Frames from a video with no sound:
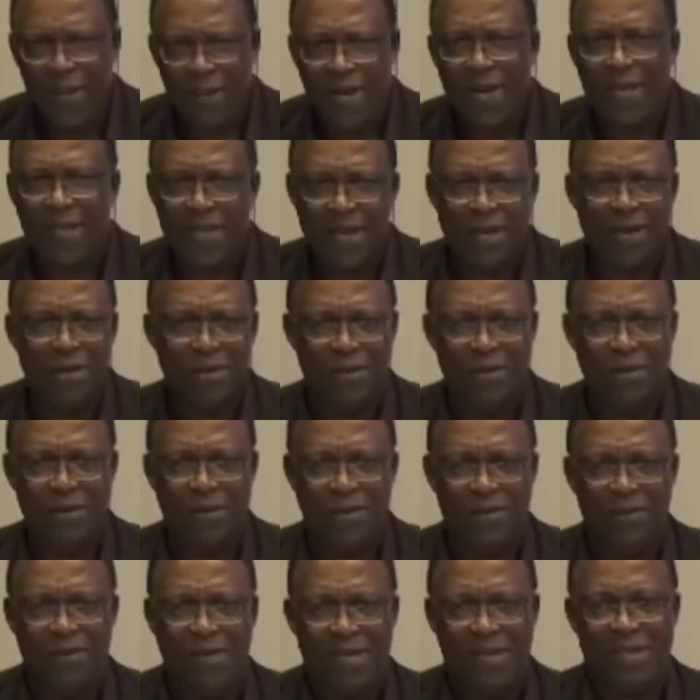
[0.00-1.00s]
I think
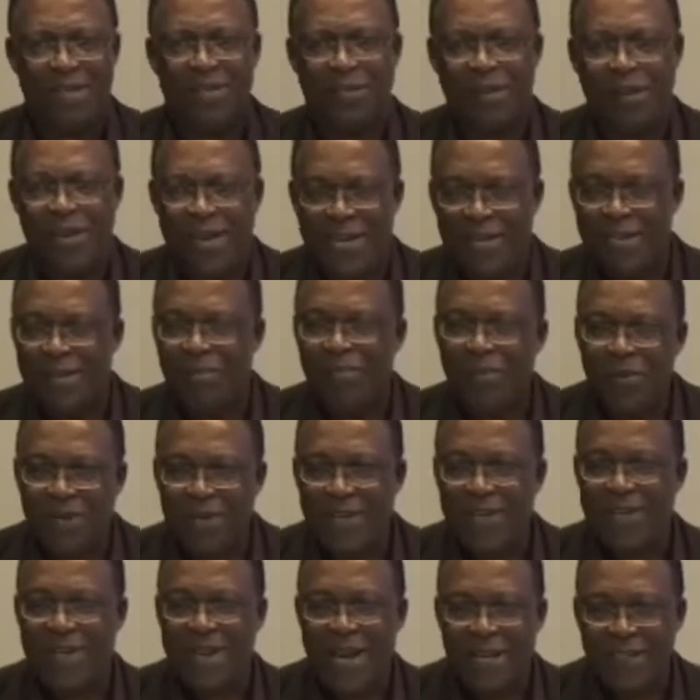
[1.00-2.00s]
sorry, I didn't put
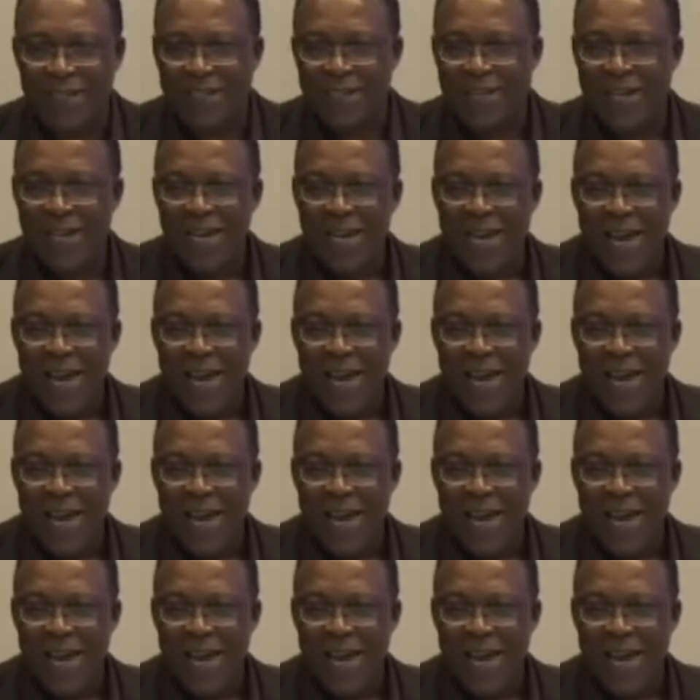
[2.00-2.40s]
it as